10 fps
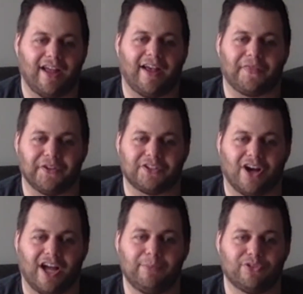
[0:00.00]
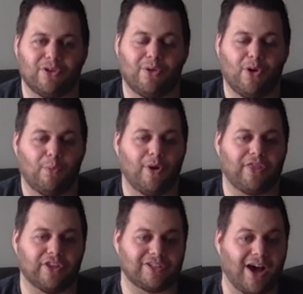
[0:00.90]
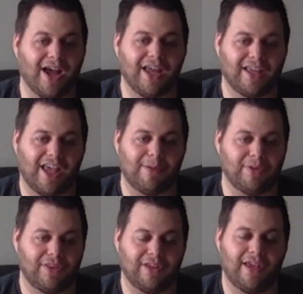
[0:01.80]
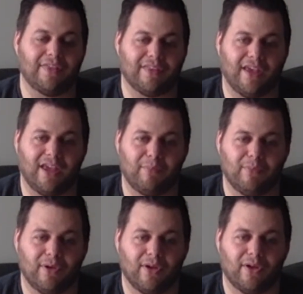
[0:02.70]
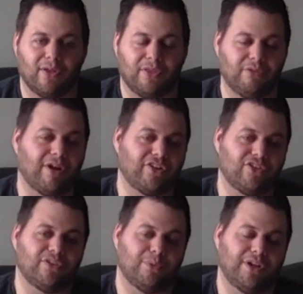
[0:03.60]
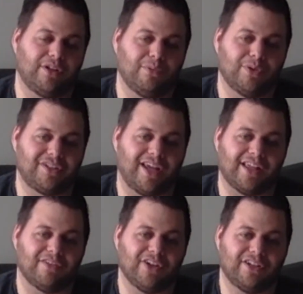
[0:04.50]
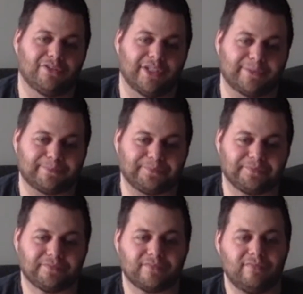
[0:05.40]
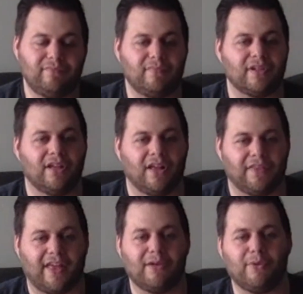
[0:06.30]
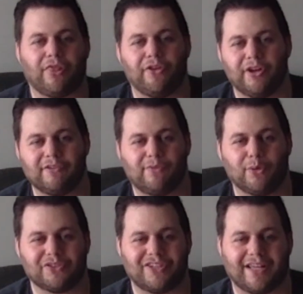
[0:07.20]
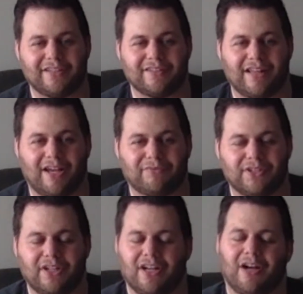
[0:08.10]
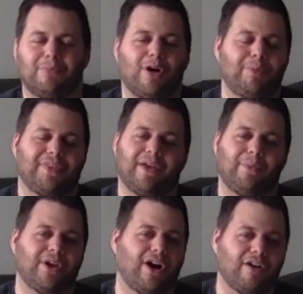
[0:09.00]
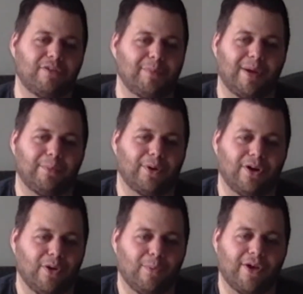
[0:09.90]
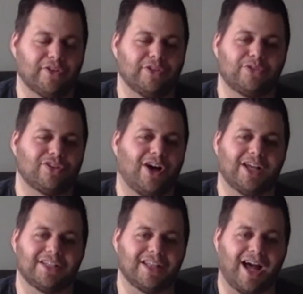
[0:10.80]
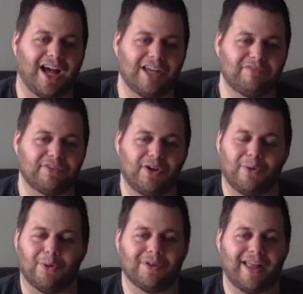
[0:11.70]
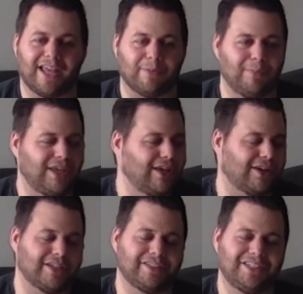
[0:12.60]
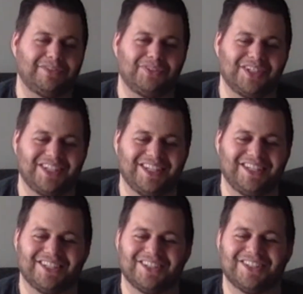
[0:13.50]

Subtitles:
at the time. So with the tie game in the 8th game, the Russians would take the victory. Then with 34 seconds left, a moment that we all remember, whether you saw it live or like me on a DVD